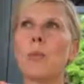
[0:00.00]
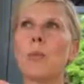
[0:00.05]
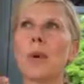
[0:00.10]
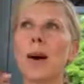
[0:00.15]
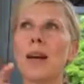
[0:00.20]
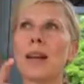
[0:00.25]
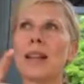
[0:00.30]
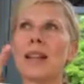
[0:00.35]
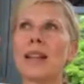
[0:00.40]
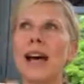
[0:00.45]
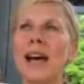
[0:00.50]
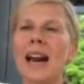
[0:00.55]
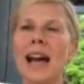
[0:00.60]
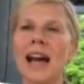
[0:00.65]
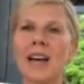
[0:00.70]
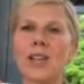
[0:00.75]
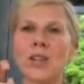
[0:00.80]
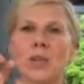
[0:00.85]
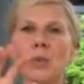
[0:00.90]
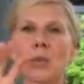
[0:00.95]
but that
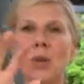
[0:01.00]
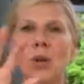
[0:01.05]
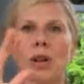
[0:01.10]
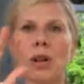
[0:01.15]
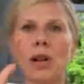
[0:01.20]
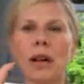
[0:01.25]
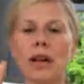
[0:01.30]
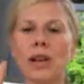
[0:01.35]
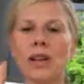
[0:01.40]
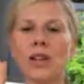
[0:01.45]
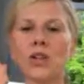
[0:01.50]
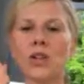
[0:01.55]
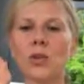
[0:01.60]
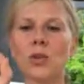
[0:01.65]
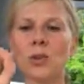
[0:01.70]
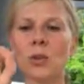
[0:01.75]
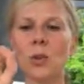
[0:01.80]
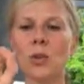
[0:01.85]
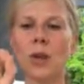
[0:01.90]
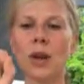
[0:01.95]
action will each
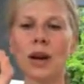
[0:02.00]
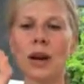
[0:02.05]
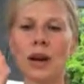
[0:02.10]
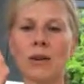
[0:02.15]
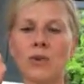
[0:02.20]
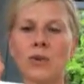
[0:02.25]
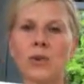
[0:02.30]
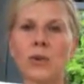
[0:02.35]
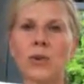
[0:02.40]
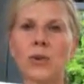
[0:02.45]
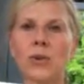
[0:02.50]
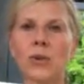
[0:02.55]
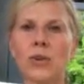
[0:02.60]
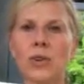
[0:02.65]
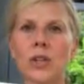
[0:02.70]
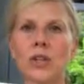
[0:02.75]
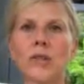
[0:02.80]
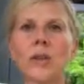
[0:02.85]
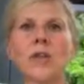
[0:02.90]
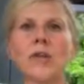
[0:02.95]
uh, food or
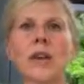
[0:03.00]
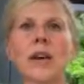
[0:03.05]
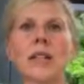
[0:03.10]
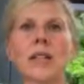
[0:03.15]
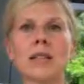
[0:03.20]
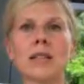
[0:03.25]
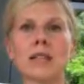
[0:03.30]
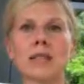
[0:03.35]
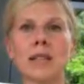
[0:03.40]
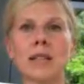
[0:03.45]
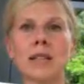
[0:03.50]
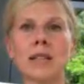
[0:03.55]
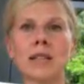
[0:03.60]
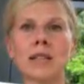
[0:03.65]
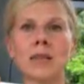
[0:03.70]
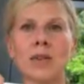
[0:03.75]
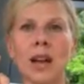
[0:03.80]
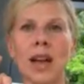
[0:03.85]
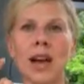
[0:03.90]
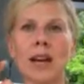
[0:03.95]
each flavor has a slightly
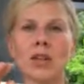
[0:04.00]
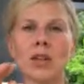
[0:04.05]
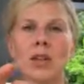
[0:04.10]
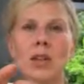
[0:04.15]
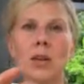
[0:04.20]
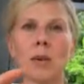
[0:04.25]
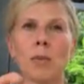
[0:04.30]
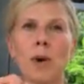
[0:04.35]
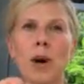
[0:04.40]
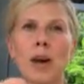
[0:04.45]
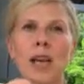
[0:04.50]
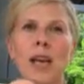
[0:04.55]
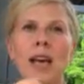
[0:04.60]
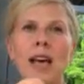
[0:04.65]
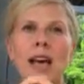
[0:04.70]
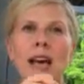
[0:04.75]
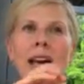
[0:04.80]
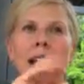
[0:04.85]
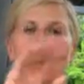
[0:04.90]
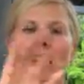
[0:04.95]
different action on the body
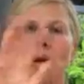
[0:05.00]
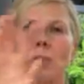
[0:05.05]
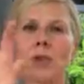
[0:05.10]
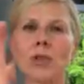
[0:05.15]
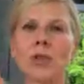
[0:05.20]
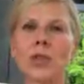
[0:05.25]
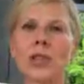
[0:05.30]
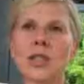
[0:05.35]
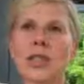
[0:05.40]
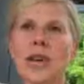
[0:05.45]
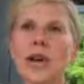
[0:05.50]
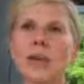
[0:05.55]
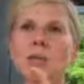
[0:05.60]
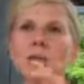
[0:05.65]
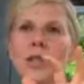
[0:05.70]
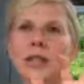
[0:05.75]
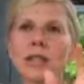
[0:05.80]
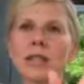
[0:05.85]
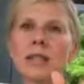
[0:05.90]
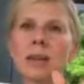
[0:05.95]
and it will just
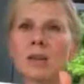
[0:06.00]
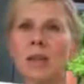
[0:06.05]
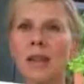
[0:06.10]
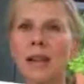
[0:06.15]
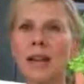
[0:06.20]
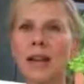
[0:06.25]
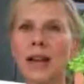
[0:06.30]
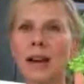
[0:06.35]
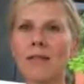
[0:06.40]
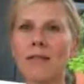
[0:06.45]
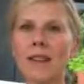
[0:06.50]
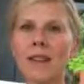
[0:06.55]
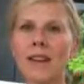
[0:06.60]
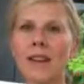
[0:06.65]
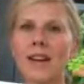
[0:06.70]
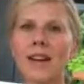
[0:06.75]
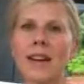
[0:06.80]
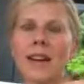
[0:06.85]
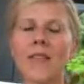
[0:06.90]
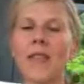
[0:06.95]
help to stimulate
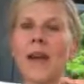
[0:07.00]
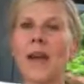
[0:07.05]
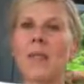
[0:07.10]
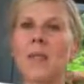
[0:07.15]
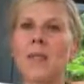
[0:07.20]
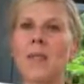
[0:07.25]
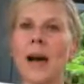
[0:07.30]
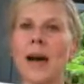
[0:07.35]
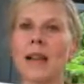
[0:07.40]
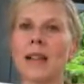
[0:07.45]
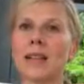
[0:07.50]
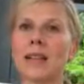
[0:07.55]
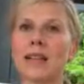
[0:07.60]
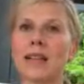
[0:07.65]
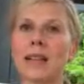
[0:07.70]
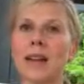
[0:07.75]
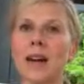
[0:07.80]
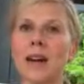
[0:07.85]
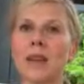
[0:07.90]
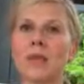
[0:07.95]
everything and then
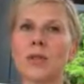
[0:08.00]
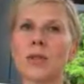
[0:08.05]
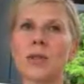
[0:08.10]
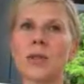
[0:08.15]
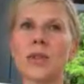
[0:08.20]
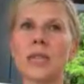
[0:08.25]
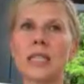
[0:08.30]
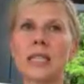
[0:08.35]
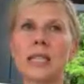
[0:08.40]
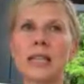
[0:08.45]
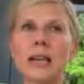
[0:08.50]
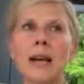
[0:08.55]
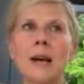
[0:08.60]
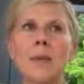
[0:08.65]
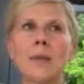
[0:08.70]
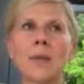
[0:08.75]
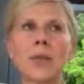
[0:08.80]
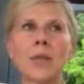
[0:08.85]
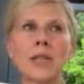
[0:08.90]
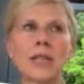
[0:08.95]
balance it out so this is
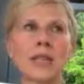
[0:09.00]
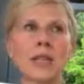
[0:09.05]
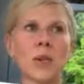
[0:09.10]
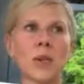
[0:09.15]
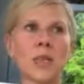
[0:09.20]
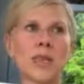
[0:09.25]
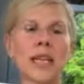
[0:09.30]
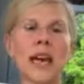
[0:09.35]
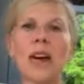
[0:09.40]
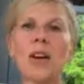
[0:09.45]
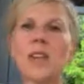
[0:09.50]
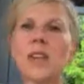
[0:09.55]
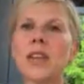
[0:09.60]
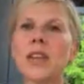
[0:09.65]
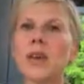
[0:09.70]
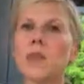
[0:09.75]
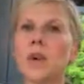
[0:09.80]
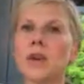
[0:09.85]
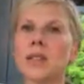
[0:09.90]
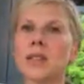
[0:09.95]
when someone's
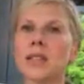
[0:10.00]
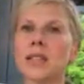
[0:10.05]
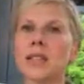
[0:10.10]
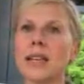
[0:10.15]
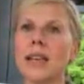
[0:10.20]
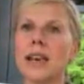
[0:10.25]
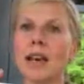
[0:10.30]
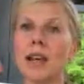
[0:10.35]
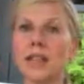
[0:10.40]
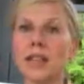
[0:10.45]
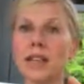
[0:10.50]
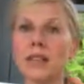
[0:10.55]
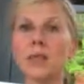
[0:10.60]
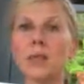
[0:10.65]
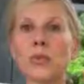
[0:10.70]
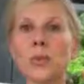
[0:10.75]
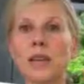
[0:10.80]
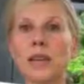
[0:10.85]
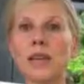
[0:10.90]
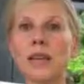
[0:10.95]
healthy and wants to stay healthy
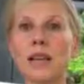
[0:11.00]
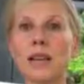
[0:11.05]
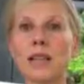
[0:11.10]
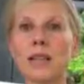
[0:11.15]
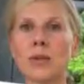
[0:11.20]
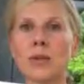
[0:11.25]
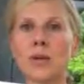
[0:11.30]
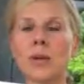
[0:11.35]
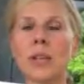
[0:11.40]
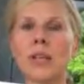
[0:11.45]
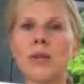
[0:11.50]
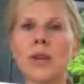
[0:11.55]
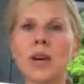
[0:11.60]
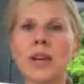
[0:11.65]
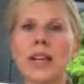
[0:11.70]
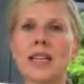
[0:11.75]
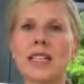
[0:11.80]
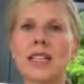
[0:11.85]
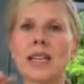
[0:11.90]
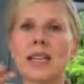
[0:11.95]
really it's a really
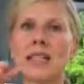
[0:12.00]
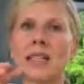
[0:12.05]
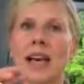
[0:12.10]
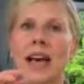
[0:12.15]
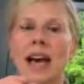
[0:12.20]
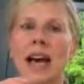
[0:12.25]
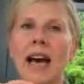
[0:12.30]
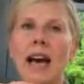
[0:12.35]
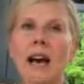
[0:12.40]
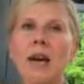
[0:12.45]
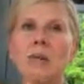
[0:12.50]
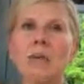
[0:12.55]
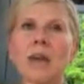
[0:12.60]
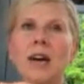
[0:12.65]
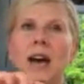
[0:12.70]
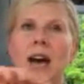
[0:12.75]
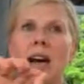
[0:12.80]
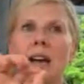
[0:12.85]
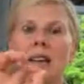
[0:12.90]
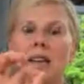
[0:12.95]
great idea to have
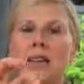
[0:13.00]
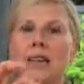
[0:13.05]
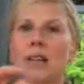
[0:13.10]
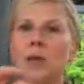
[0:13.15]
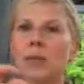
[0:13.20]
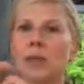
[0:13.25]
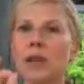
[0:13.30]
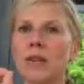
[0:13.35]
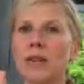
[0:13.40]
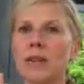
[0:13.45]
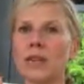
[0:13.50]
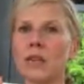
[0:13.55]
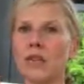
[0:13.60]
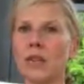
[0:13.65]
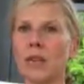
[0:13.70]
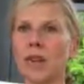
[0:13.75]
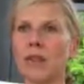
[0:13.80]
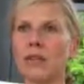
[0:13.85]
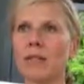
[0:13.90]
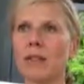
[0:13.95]
a little bit of each
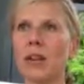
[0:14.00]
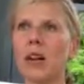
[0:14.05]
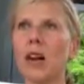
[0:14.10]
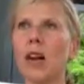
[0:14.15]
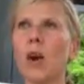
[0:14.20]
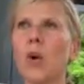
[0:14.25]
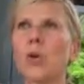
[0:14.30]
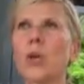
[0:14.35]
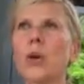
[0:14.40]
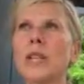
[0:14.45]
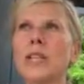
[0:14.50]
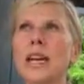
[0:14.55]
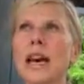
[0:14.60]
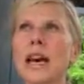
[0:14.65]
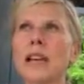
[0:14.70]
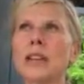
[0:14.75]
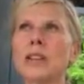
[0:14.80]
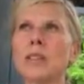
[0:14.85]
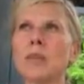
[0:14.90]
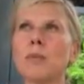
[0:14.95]
flavor we
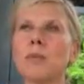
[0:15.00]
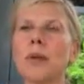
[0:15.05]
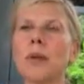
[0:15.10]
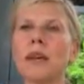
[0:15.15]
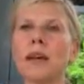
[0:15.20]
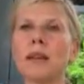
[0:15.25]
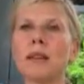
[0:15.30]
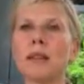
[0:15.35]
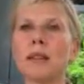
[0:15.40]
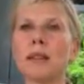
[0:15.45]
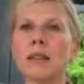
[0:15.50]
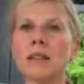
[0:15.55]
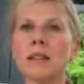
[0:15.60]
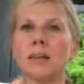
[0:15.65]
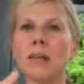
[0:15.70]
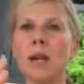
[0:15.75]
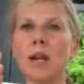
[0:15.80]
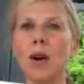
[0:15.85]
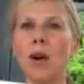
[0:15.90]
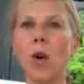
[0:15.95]
tend to be a
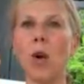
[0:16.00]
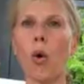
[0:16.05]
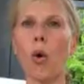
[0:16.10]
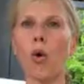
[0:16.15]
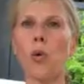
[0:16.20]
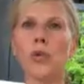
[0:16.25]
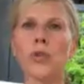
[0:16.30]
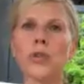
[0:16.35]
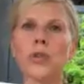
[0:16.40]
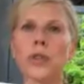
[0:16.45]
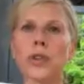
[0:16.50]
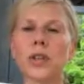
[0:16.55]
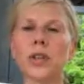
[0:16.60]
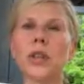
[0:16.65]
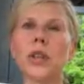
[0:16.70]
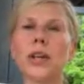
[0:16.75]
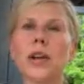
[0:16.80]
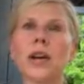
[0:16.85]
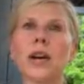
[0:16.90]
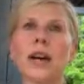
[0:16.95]
little bit
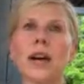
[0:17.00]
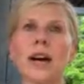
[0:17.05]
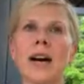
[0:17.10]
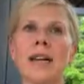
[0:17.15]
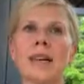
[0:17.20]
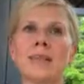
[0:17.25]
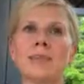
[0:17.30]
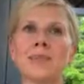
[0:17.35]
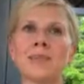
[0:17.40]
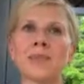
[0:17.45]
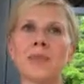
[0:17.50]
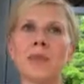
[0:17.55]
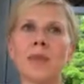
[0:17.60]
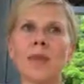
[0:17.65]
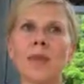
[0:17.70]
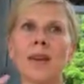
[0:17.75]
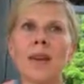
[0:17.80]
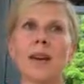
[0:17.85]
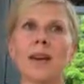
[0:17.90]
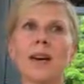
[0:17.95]
over um,
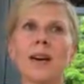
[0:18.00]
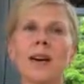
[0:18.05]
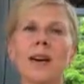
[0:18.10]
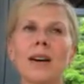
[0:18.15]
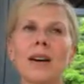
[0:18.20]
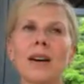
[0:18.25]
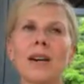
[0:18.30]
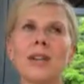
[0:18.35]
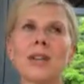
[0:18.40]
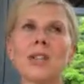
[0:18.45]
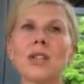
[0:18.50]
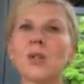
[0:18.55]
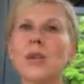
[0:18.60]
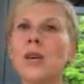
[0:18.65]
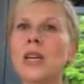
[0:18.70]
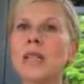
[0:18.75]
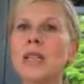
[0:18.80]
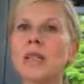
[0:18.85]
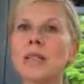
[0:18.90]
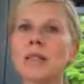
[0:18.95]

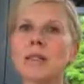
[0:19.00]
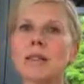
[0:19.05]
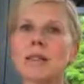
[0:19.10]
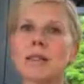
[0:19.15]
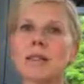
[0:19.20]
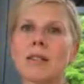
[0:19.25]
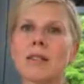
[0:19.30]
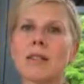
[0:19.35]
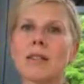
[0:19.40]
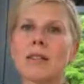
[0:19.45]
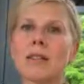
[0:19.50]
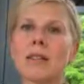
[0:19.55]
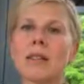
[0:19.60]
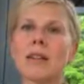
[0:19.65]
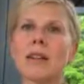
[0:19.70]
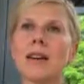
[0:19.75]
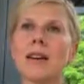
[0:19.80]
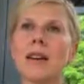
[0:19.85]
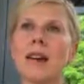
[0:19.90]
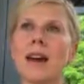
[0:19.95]
sweet,
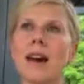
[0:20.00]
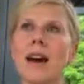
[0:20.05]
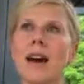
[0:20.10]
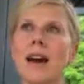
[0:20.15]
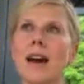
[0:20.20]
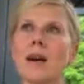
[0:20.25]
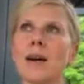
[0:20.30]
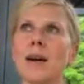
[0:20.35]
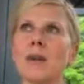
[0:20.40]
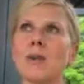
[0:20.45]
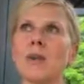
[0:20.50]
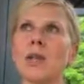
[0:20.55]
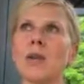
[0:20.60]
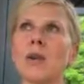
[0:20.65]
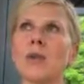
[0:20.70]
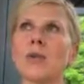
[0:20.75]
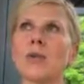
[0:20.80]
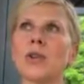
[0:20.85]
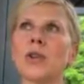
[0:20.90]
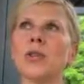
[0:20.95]
salty, uh, and we
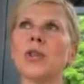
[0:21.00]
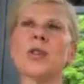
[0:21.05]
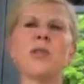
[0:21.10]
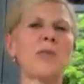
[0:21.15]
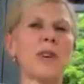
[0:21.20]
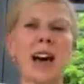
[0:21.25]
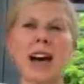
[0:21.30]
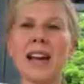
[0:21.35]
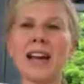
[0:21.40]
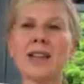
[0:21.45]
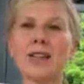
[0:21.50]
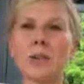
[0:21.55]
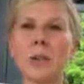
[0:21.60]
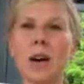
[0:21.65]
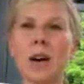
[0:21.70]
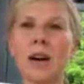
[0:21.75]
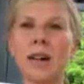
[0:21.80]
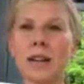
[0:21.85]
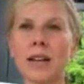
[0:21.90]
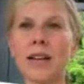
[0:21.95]
overuse fat as
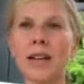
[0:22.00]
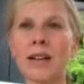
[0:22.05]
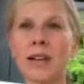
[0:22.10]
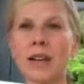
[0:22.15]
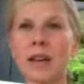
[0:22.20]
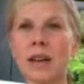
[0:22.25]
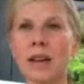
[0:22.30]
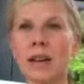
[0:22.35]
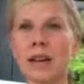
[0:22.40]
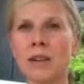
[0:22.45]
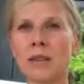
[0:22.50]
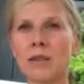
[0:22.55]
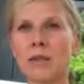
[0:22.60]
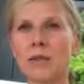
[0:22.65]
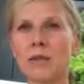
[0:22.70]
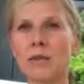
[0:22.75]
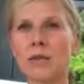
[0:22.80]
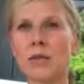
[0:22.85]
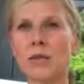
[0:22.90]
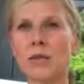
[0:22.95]
well in, in
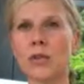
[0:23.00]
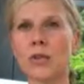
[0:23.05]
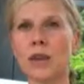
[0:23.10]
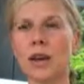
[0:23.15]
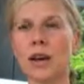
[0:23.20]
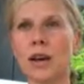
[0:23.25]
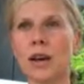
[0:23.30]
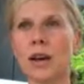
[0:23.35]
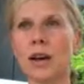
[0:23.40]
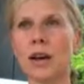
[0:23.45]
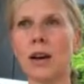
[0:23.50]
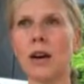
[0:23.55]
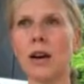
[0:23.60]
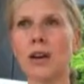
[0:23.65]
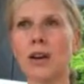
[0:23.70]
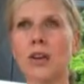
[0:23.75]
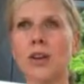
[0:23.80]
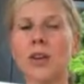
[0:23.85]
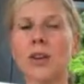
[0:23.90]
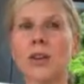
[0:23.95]
uh,
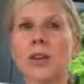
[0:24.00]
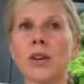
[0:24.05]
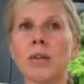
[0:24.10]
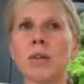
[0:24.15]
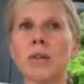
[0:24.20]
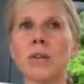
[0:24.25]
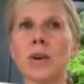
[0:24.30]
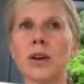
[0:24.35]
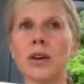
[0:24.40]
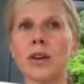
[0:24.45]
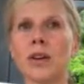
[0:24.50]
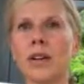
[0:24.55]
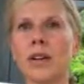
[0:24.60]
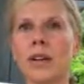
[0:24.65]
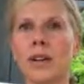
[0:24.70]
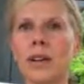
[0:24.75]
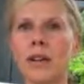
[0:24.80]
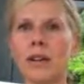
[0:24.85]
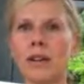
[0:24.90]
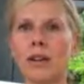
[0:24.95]
our current modern
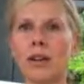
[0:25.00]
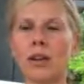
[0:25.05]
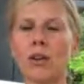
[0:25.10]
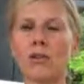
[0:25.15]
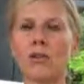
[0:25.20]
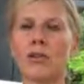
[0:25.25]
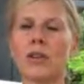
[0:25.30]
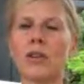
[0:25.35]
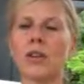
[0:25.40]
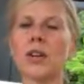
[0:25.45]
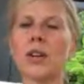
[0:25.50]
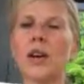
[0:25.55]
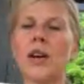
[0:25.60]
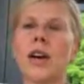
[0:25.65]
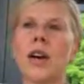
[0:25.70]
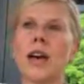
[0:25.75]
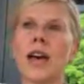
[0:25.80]
day culture.